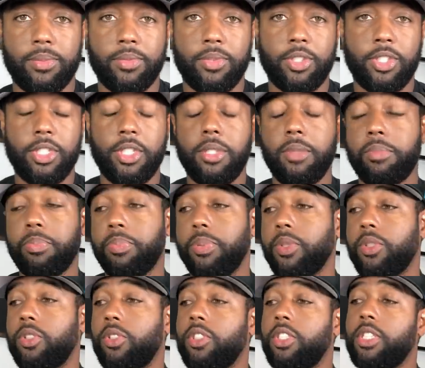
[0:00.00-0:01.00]
She
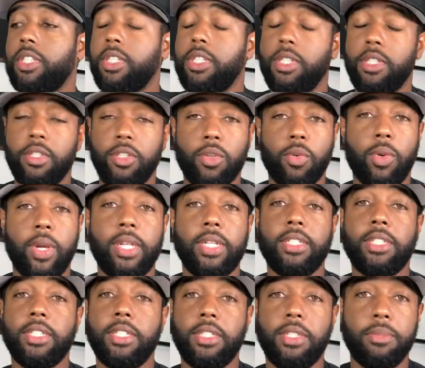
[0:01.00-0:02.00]
put she the way
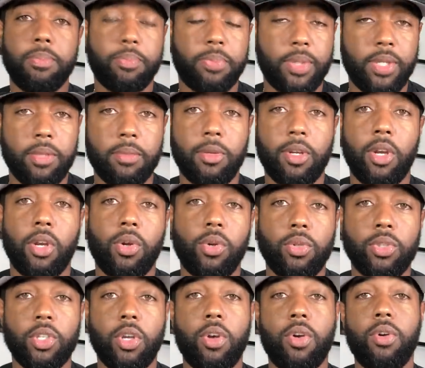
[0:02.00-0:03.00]
she put them
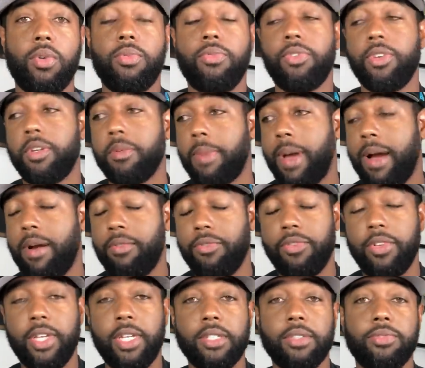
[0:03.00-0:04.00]
clothes on for them
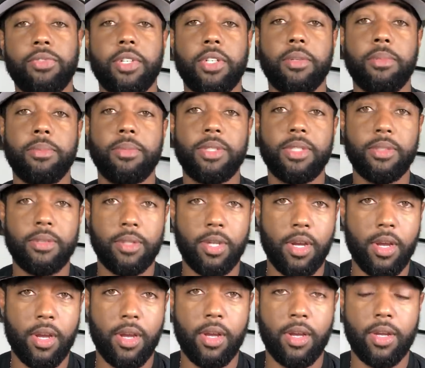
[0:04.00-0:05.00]
outfits, for them
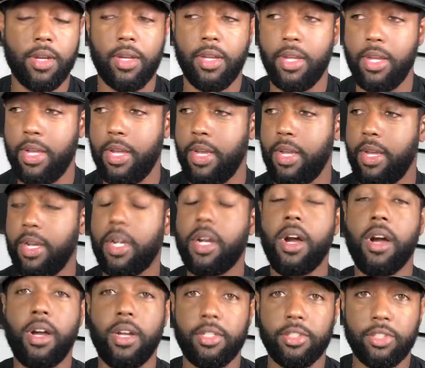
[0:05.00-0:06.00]
uh
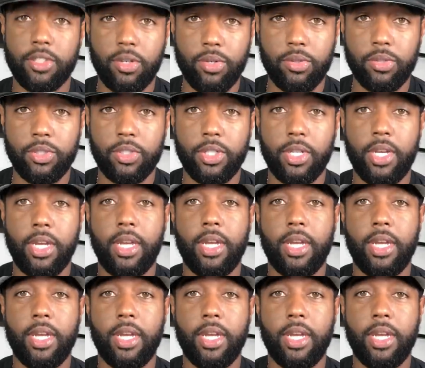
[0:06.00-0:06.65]
concerts,